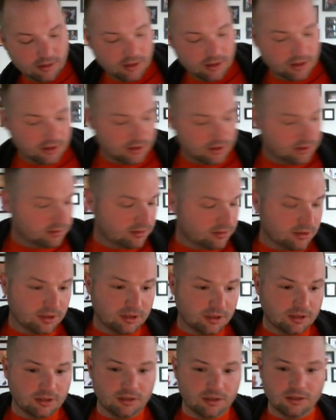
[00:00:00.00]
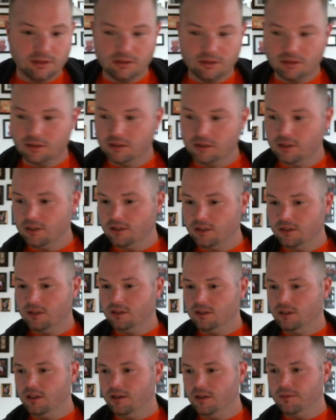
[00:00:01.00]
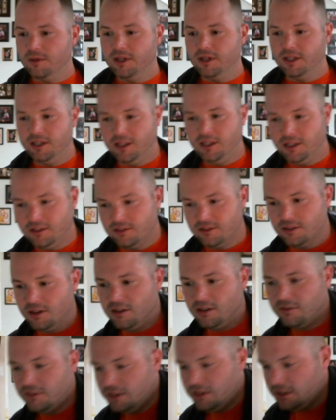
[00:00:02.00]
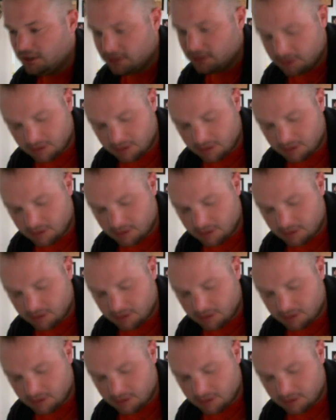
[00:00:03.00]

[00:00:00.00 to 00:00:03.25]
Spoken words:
to work this morning. Camera hadn't had his coffee.